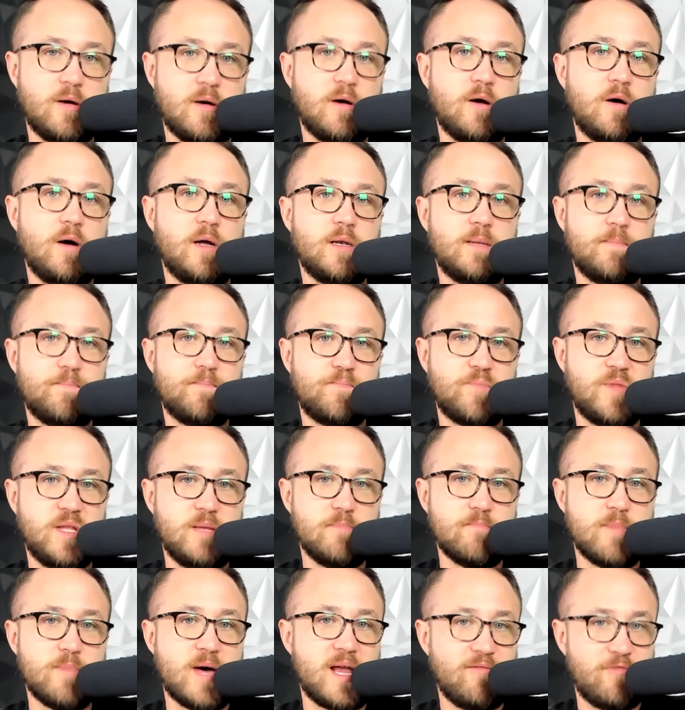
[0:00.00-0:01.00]
on the
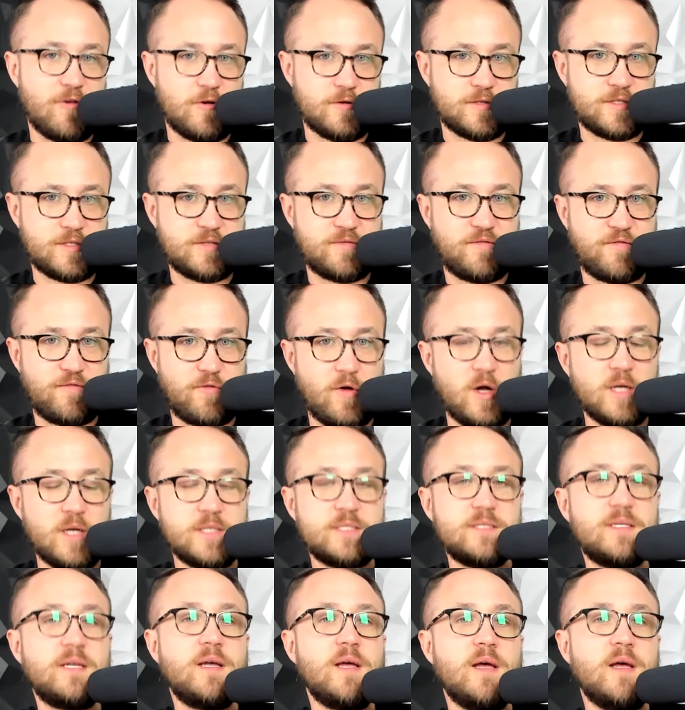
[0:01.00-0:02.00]
metaverse
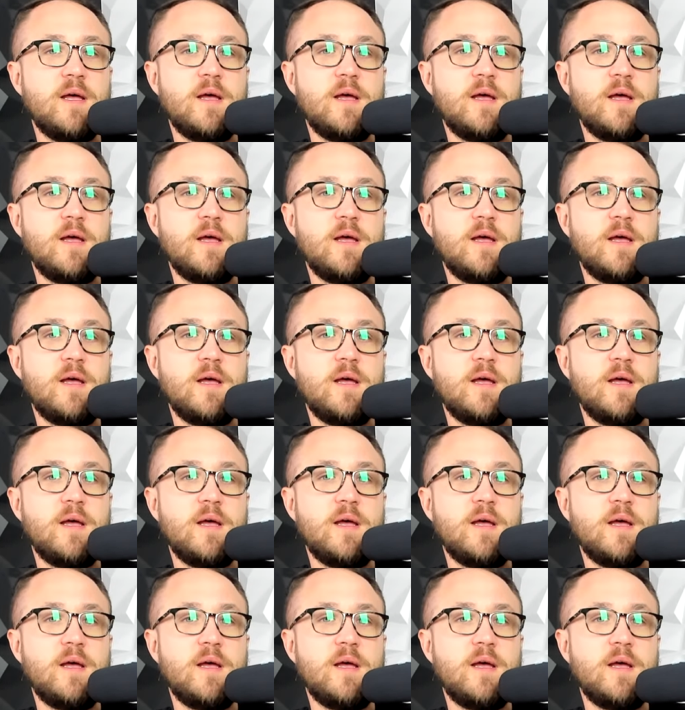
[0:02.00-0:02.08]
front,